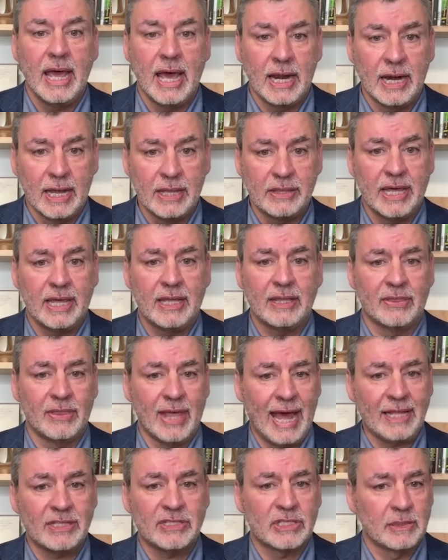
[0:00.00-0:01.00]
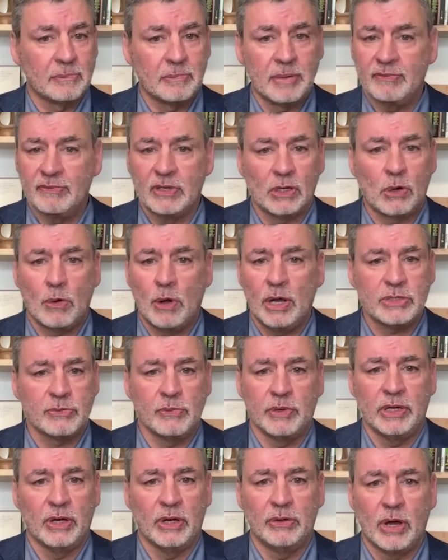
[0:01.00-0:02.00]
And I think that's the pivotal
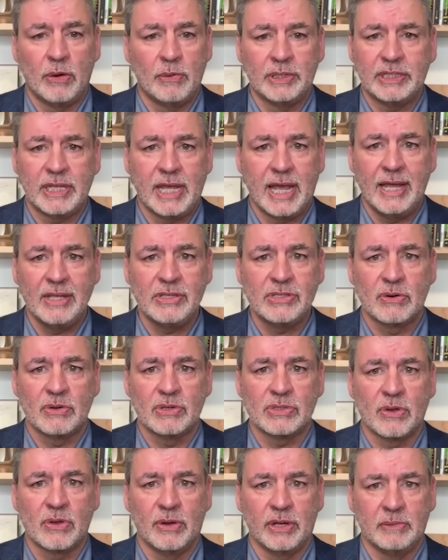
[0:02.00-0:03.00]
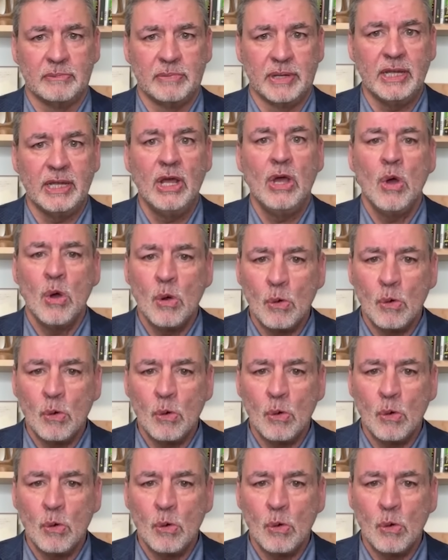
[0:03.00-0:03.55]
question. We don't know what the answer is going to be.